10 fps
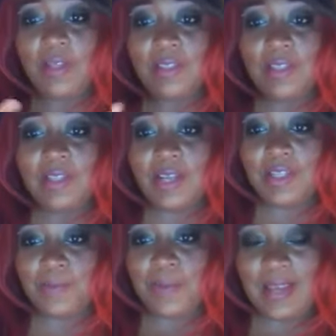want to
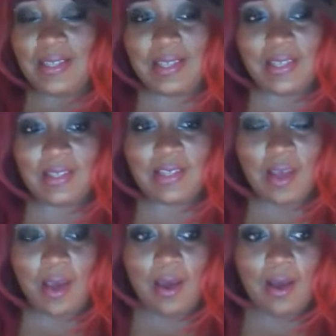touch bases
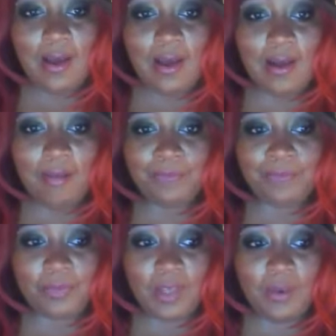
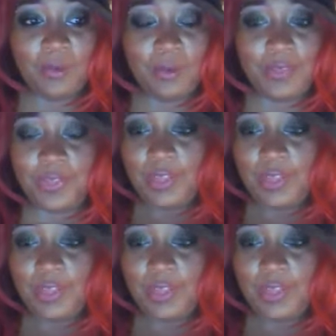with